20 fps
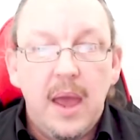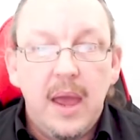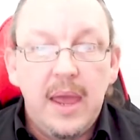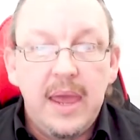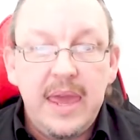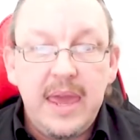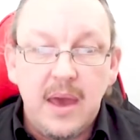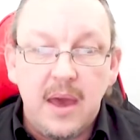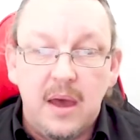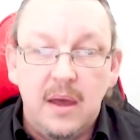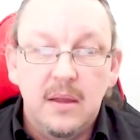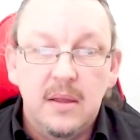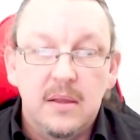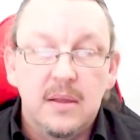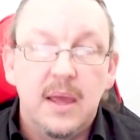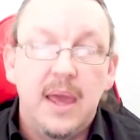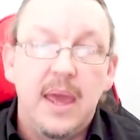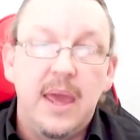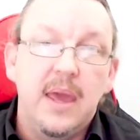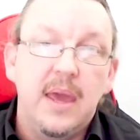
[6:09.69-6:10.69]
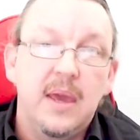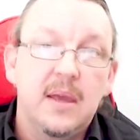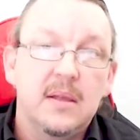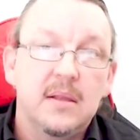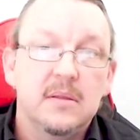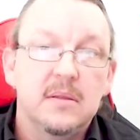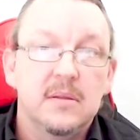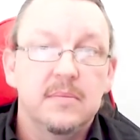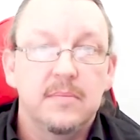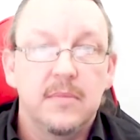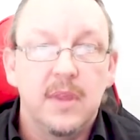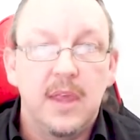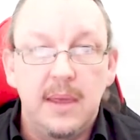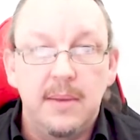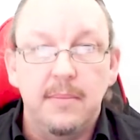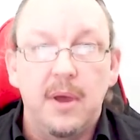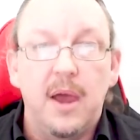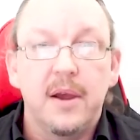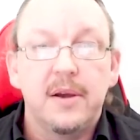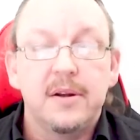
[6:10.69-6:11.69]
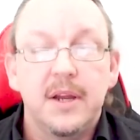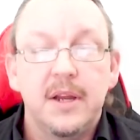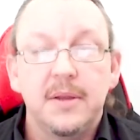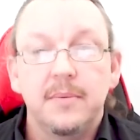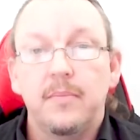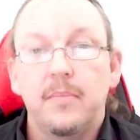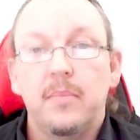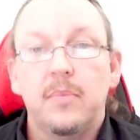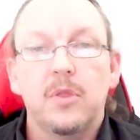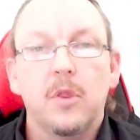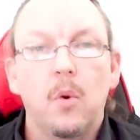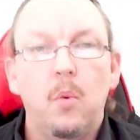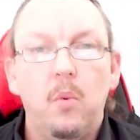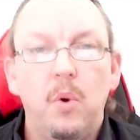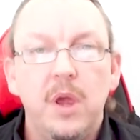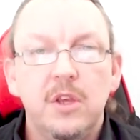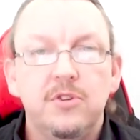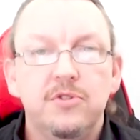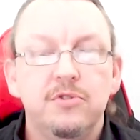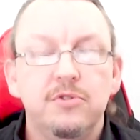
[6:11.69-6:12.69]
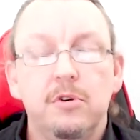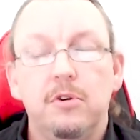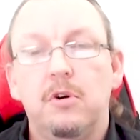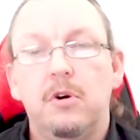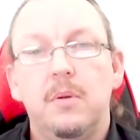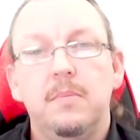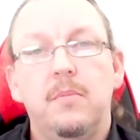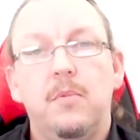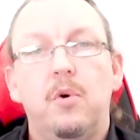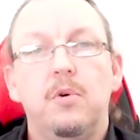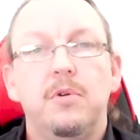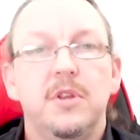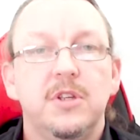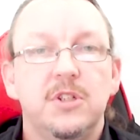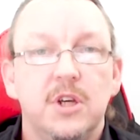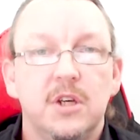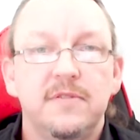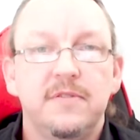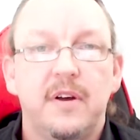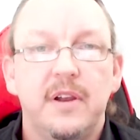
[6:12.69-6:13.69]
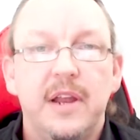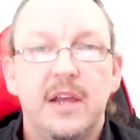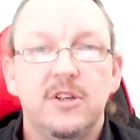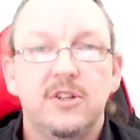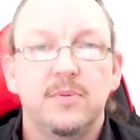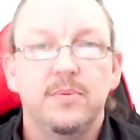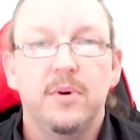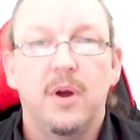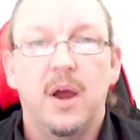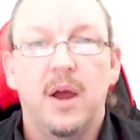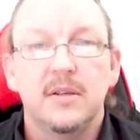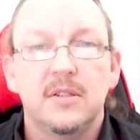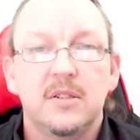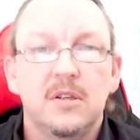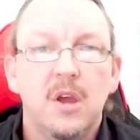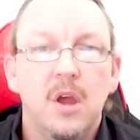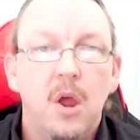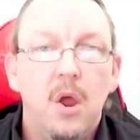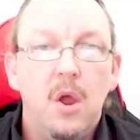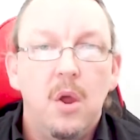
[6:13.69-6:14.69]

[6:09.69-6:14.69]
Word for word: Here in e-marketing, we draw on more than just financial price.